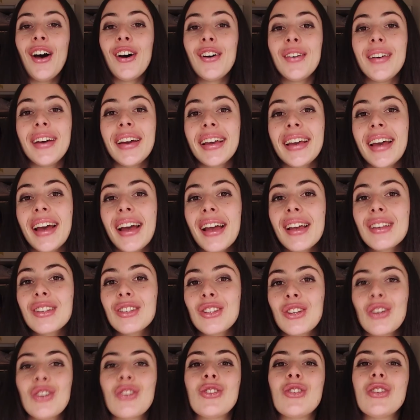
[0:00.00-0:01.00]
Alright guys,
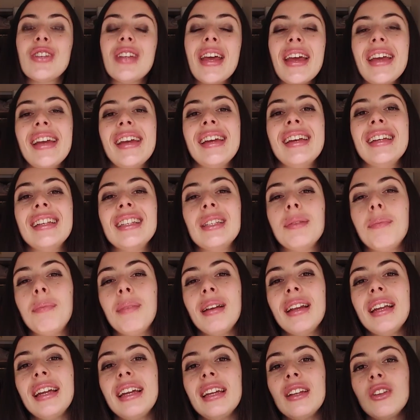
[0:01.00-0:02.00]
so today is
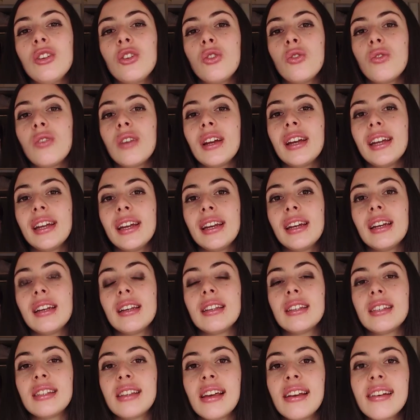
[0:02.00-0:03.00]
Bleed
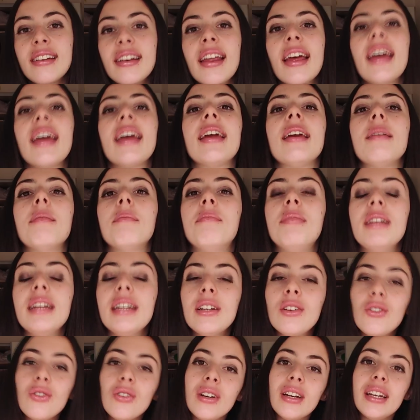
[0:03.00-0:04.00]
Green Sunday.
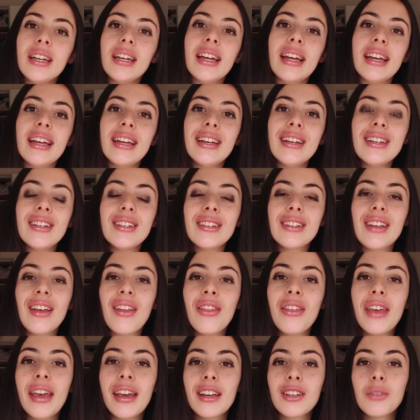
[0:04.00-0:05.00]
Bleed Green is
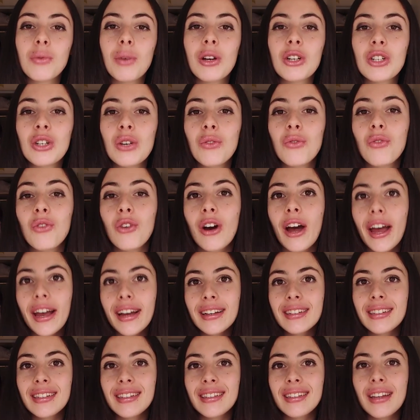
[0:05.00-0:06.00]
the expression for
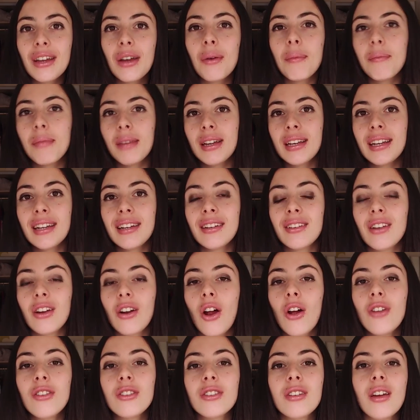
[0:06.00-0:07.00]
Exeter, meaning
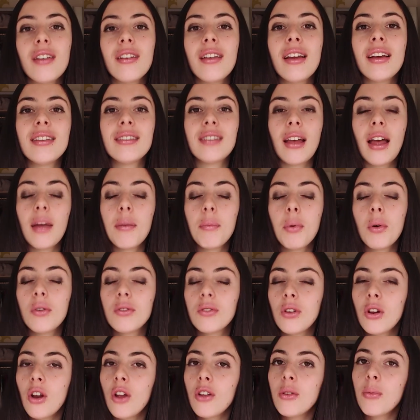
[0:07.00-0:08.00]
that on Sundays I
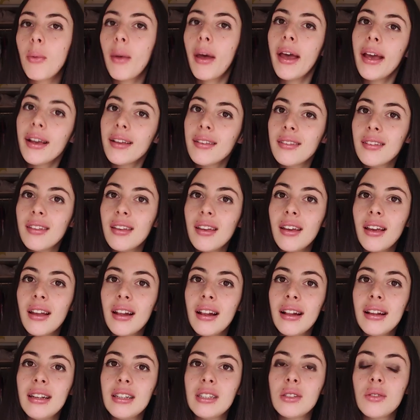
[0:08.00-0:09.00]
post a lot about Exeter,
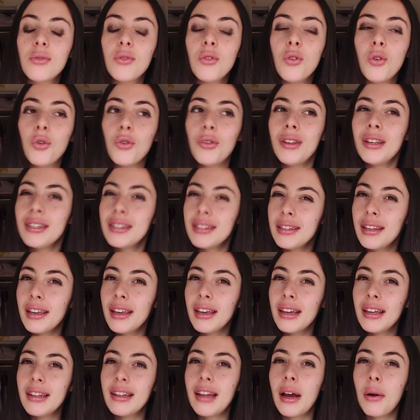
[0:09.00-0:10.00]
at least for this
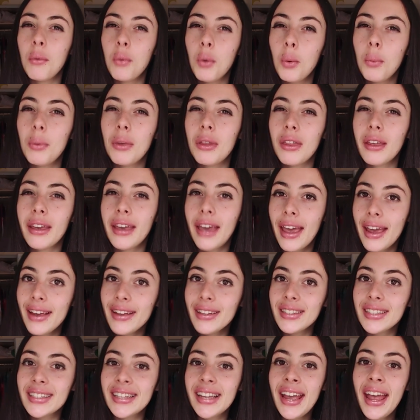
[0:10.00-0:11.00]
year that will be the
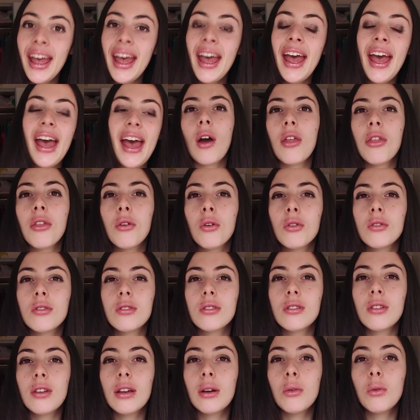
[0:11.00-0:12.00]
case. I thought
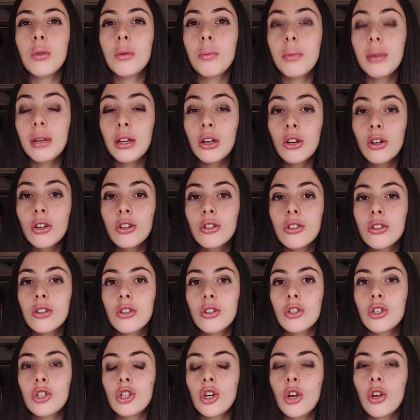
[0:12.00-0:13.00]
that it would be good
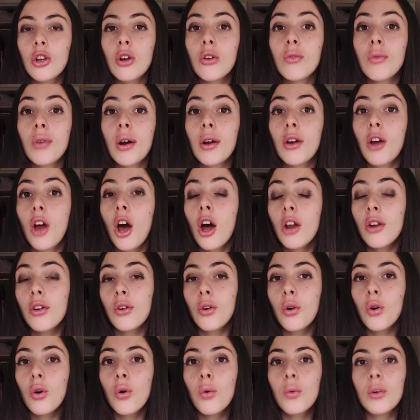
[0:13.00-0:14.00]
to show you around
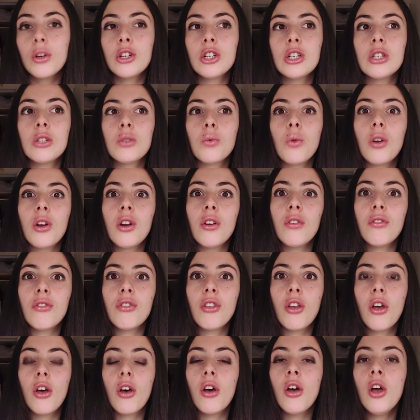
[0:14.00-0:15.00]
Holland Hall, which is one of
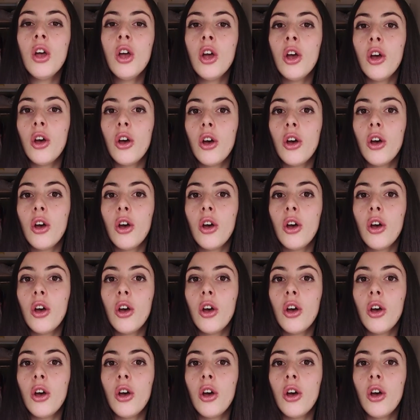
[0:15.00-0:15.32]
the